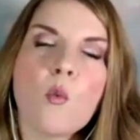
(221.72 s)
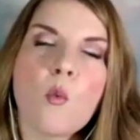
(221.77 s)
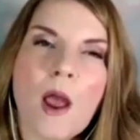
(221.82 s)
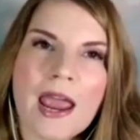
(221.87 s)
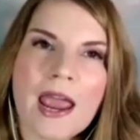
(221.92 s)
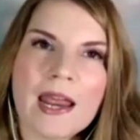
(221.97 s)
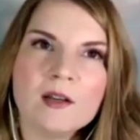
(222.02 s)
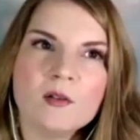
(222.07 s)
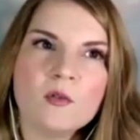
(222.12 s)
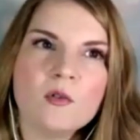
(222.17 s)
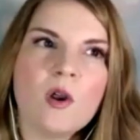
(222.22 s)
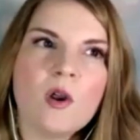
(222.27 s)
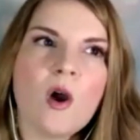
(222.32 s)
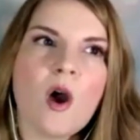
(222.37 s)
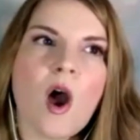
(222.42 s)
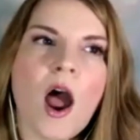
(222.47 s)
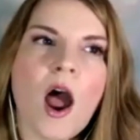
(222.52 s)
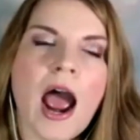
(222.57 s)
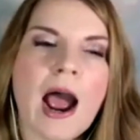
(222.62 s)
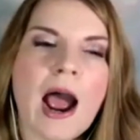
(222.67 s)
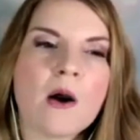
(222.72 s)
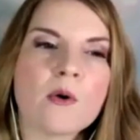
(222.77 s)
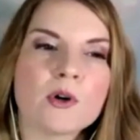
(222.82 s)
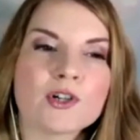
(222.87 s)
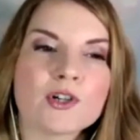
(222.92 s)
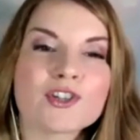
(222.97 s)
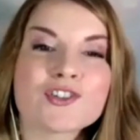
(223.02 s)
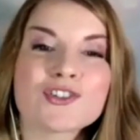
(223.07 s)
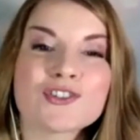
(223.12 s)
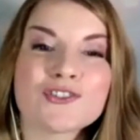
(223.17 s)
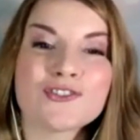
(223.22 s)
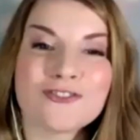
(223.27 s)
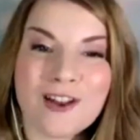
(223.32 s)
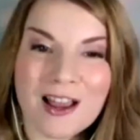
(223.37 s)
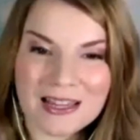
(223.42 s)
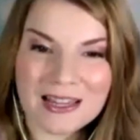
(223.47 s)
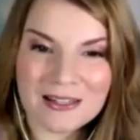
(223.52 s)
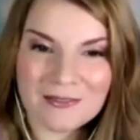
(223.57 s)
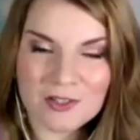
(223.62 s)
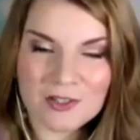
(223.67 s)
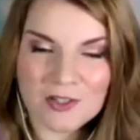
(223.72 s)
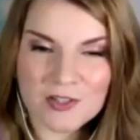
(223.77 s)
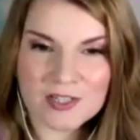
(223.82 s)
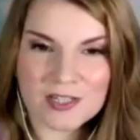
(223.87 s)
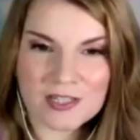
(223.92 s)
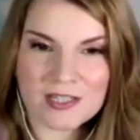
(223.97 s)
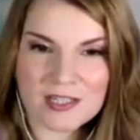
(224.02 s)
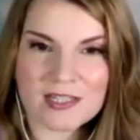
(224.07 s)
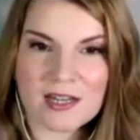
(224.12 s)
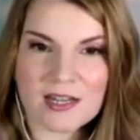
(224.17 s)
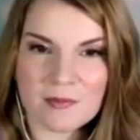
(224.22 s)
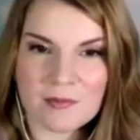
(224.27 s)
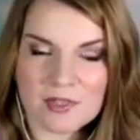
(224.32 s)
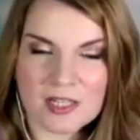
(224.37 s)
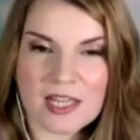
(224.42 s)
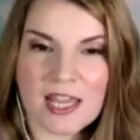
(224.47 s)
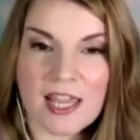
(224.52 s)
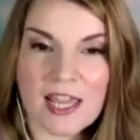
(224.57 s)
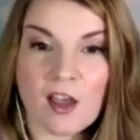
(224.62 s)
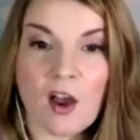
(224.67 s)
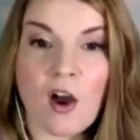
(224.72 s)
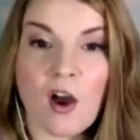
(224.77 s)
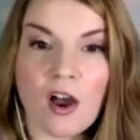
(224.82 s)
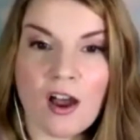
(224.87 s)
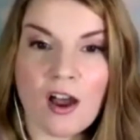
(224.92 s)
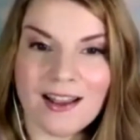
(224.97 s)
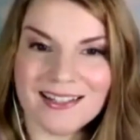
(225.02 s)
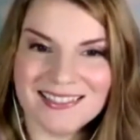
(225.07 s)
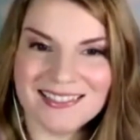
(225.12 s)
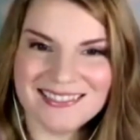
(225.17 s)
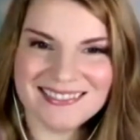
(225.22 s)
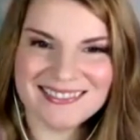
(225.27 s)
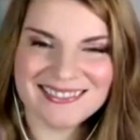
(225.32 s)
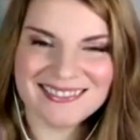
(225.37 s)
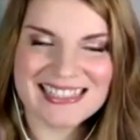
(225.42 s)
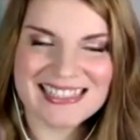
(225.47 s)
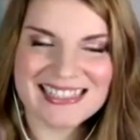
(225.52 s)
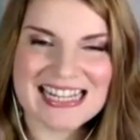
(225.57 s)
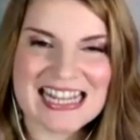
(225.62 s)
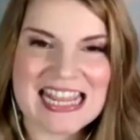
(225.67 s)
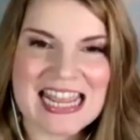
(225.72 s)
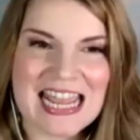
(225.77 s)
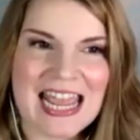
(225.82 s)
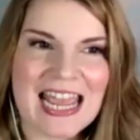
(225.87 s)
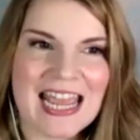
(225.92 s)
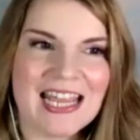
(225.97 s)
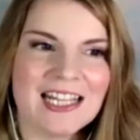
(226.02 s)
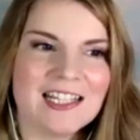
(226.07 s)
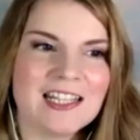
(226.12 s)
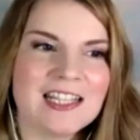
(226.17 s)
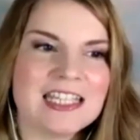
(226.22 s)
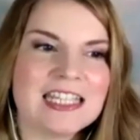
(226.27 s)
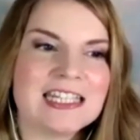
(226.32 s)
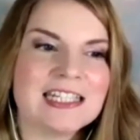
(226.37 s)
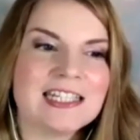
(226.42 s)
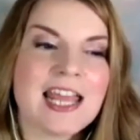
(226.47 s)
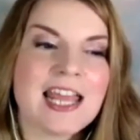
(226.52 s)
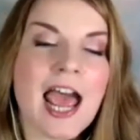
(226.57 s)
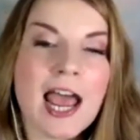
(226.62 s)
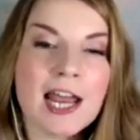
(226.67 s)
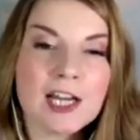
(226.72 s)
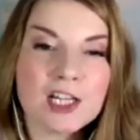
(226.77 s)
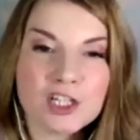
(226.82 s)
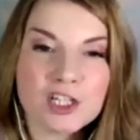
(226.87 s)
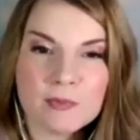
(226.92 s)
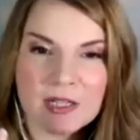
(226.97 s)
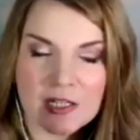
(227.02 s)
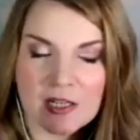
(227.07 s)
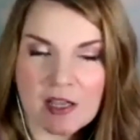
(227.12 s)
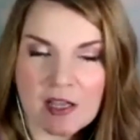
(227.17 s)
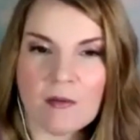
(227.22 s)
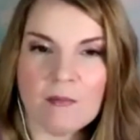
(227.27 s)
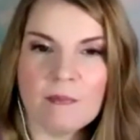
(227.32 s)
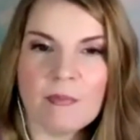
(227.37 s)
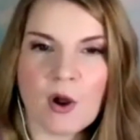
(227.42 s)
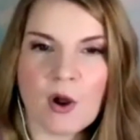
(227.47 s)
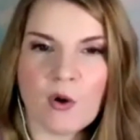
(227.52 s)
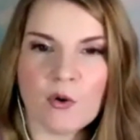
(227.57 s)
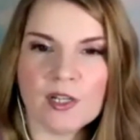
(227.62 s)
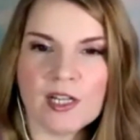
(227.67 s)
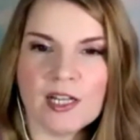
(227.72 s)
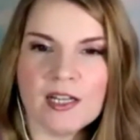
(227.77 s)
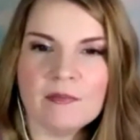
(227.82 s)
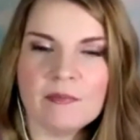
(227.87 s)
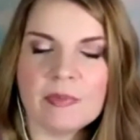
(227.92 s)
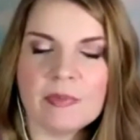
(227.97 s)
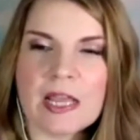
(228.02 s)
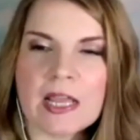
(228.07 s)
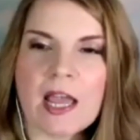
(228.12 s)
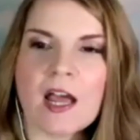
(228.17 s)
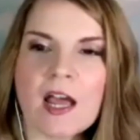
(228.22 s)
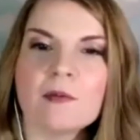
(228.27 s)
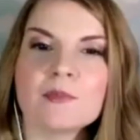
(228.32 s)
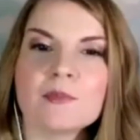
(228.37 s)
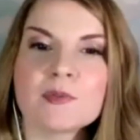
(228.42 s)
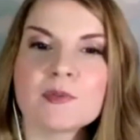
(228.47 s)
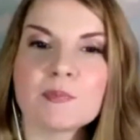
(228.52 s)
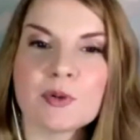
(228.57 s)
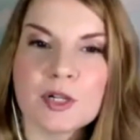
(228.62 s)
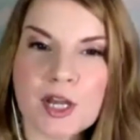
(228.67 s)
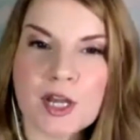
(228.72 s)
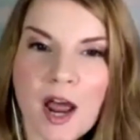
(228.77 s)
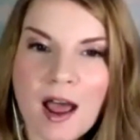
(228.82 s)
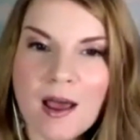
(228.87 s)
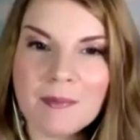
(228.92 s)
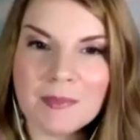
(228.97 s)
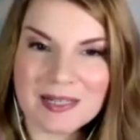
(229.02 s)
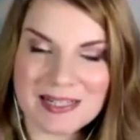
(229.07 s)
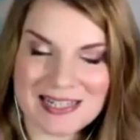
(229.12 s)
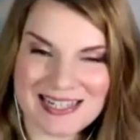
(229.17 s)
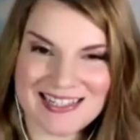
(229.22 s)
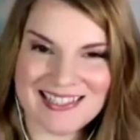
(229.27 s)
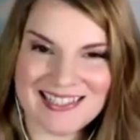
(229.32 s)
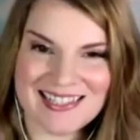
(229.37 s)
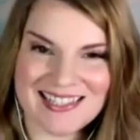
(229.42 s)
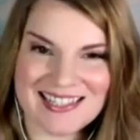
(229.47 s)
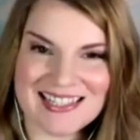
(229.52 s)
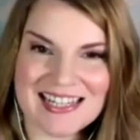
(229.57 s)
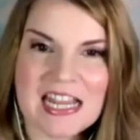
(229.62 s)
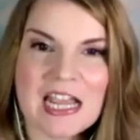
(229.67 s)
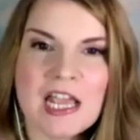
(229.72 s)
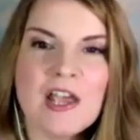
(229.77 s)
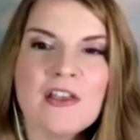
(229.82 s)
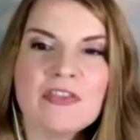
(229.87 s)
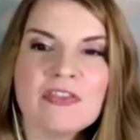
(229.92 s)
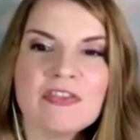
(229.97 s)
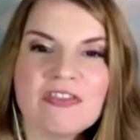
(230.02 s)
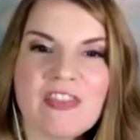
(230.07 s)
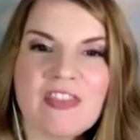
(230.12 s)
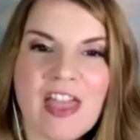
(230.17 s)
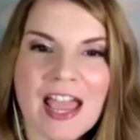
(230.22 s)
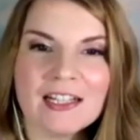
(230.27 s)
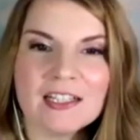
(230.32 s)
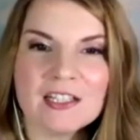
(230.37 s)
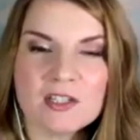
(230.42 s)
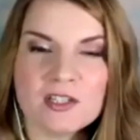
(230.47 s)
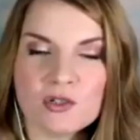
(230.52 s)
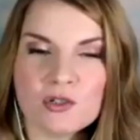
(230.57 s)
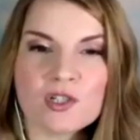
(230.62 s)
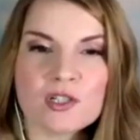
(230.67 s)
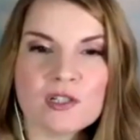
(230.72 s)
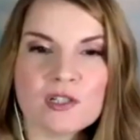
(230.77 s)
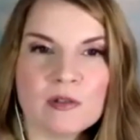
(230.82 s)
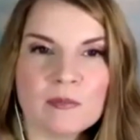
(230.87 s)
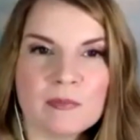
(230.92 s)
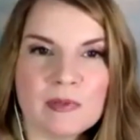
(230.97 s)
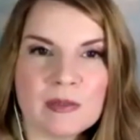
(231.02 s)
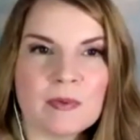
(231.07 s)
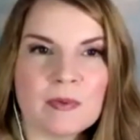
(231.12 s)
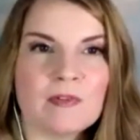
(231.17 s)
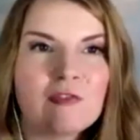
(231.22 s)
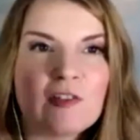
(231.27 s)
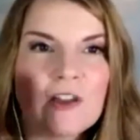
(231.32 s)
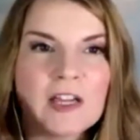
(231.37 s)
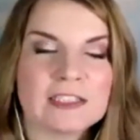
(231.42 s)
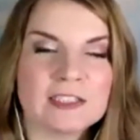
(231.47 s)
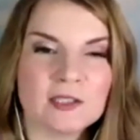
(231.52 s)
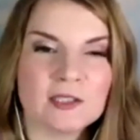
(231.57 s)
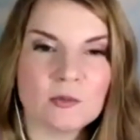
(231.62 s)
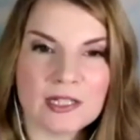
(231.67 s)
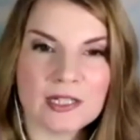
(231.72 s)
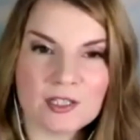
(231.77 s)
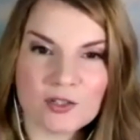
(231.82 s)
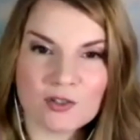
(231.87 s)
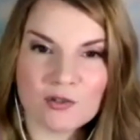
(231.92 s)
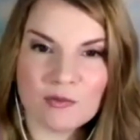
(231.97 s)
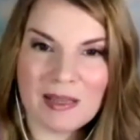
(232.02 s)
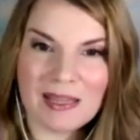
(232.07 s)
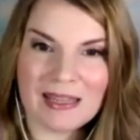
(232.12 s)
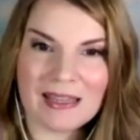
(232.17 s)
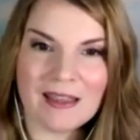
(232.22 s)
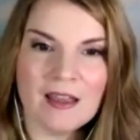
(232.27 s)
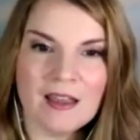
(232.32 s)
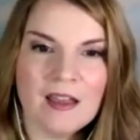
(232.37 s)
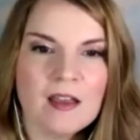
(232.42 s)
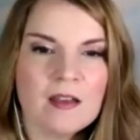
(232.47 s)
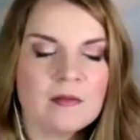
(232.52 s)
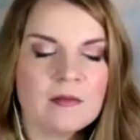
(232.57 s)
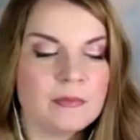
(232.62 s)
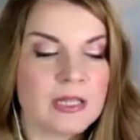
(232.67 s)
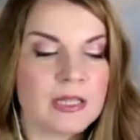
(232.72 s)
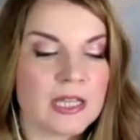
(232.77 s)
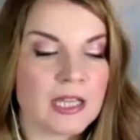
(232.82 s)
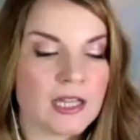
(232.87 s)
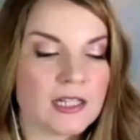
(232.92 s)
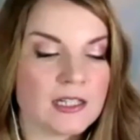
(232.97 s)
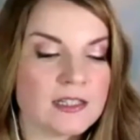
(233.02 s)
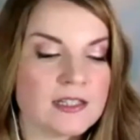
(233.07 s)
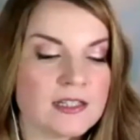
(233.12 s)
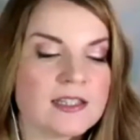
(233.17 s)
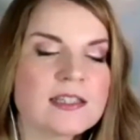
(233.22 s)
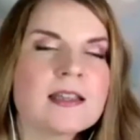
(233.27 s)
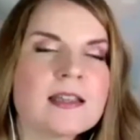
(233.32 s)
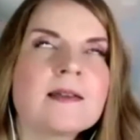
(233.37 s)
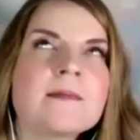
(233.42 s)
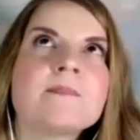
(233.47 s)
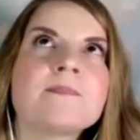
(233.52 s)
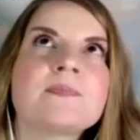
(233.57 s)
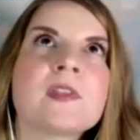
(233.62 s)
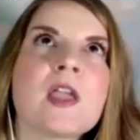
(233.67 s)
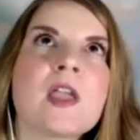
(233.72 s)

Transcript: When our survival systems kick on and the attachment component becomes predominant, that is usually when people find their way to me because